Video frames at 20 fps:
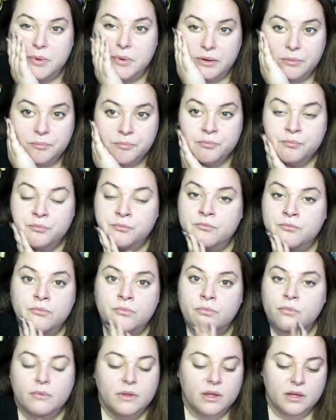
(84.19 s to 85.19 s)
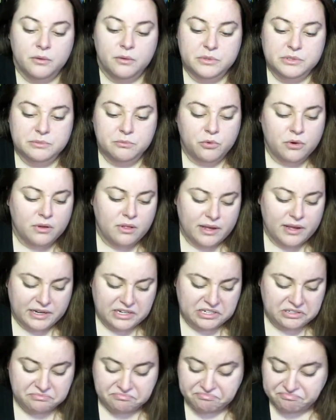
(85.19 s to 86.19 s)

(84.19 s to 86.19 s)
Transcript: but it was more like